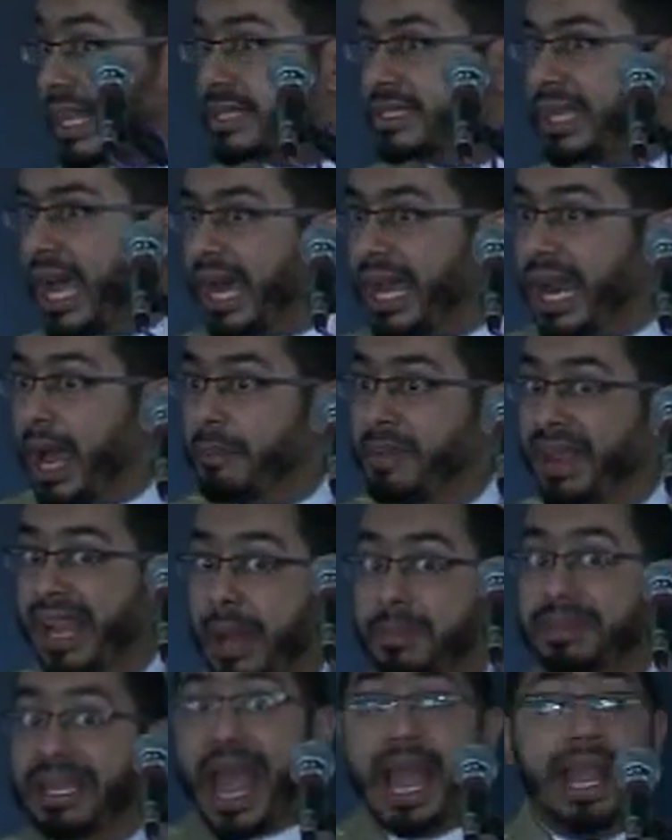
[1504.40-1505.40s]
al-Zahra
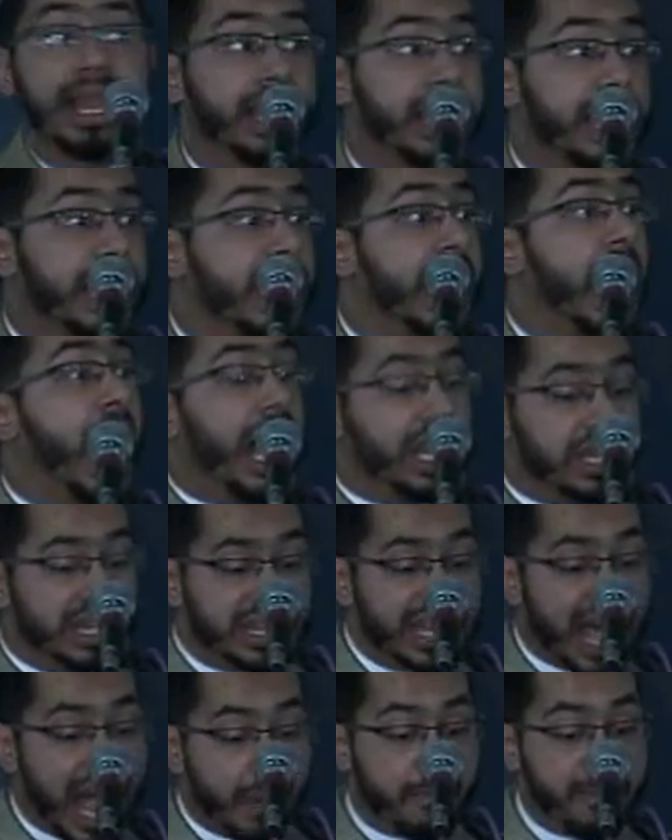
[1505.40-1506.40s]
becomes angry,
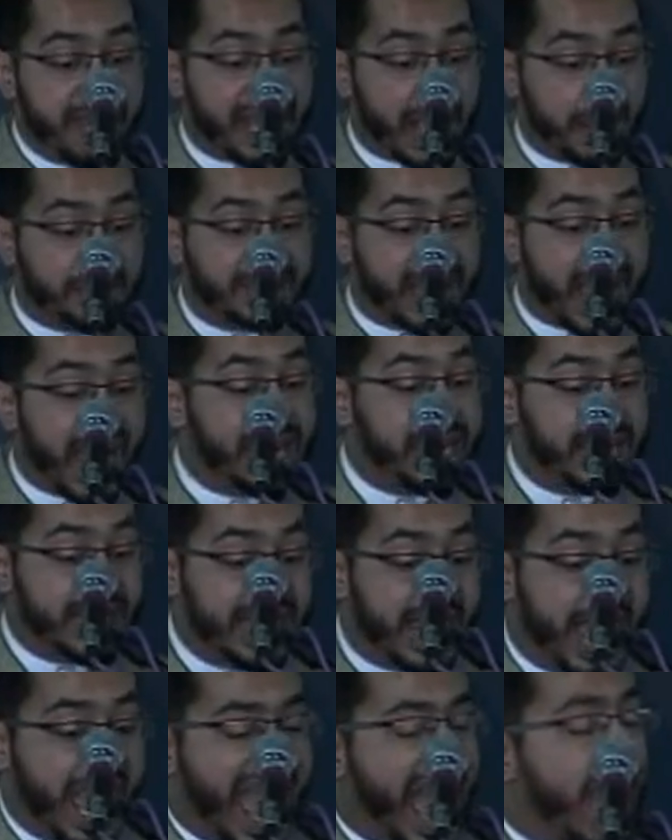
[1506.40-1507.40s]
Allah becomes
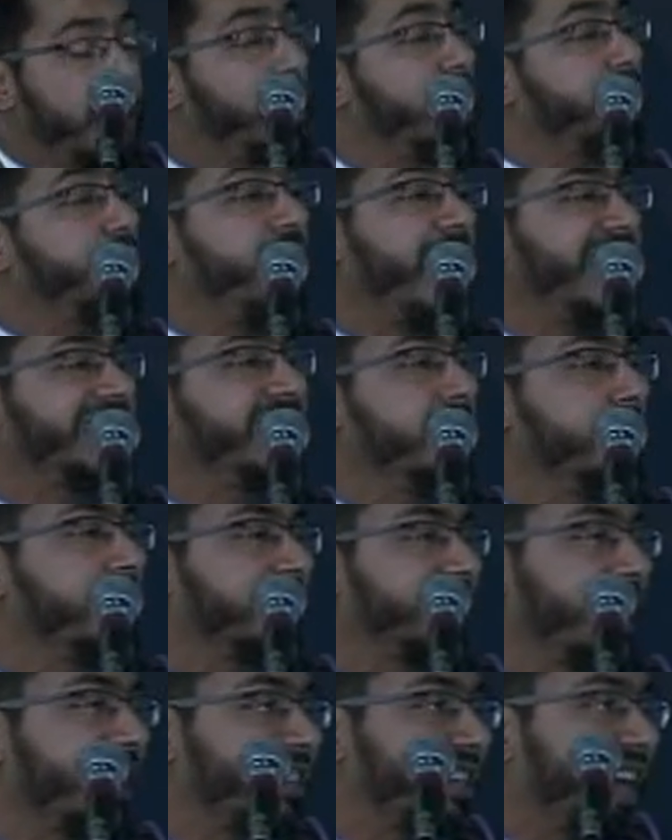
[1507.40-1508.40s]
angry. And when
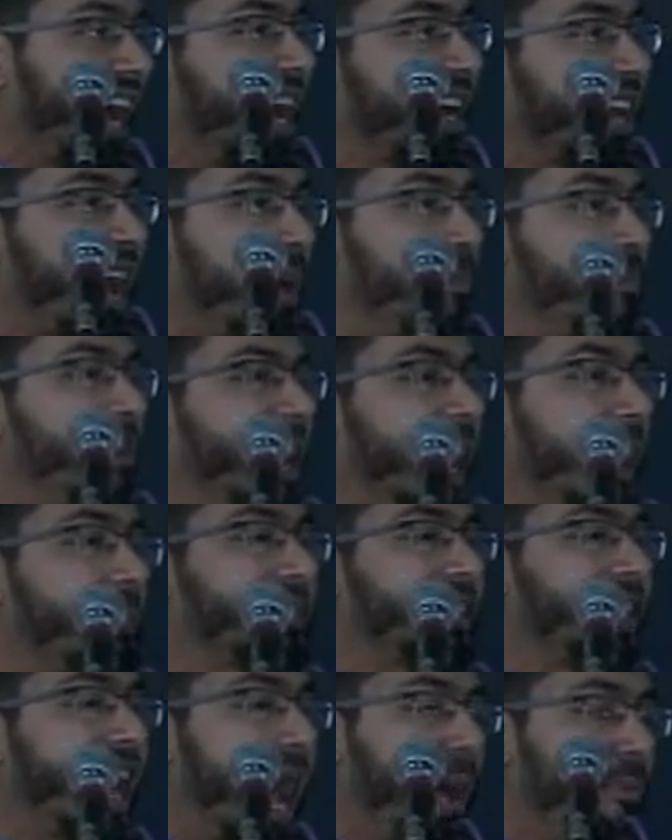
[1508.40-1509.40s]
Fatima al-Zahra
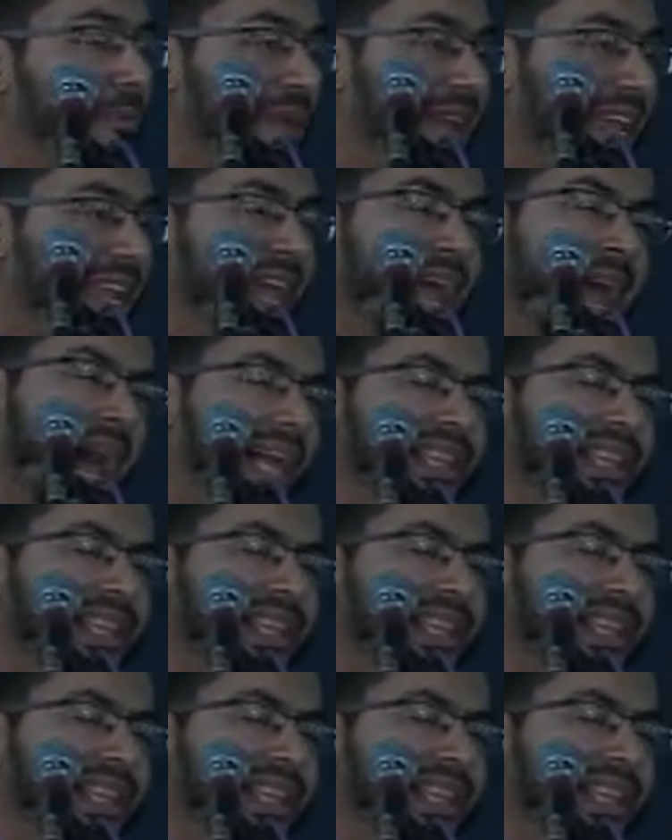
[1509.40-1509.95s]
becomes happy,